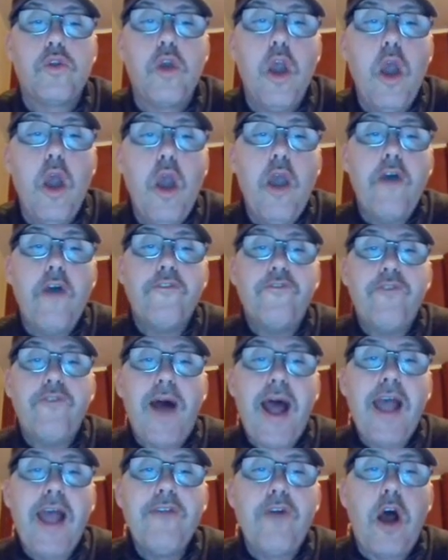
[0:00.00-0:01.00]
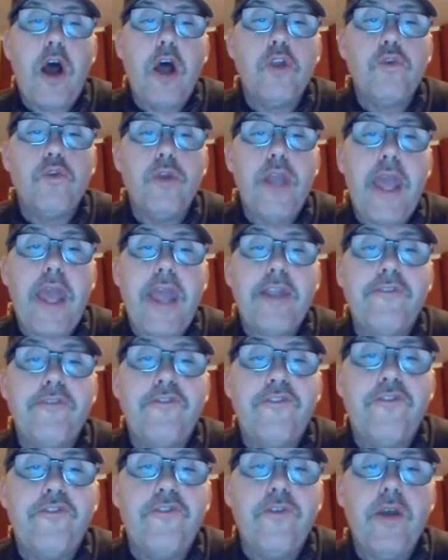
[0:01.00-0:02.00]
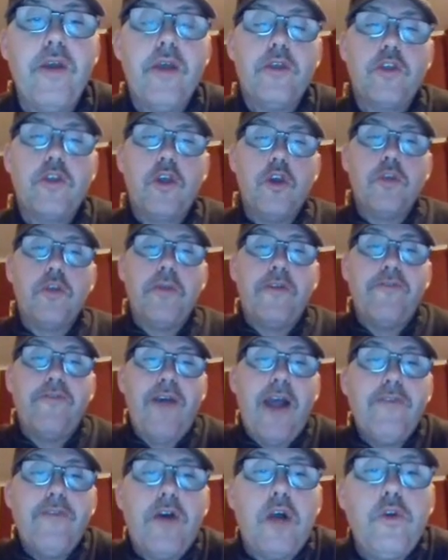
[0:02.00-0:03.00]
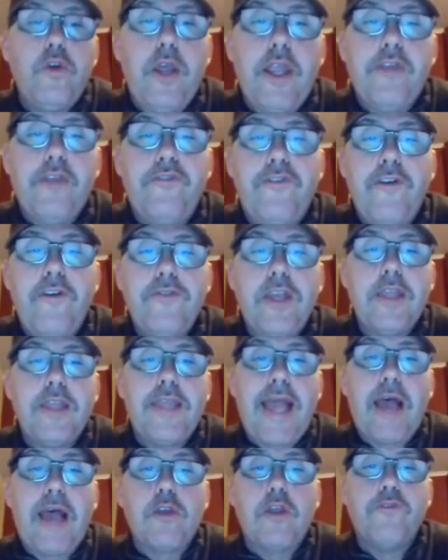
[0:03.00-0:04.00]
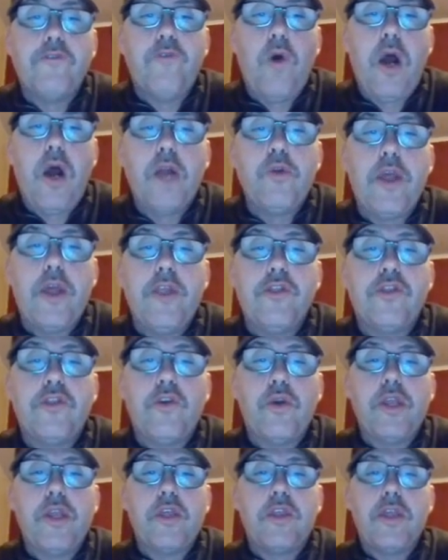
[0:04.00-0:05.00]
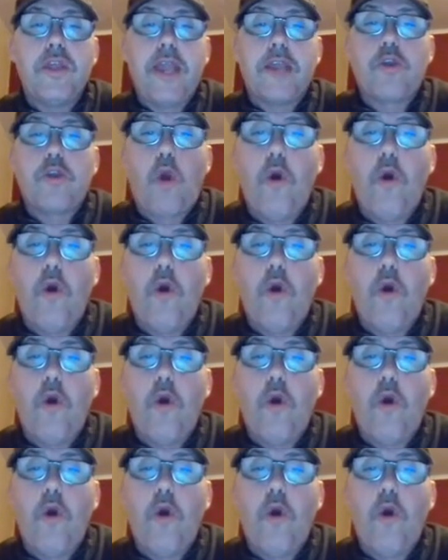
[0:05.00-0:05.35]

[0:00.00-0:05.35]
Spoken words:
550,436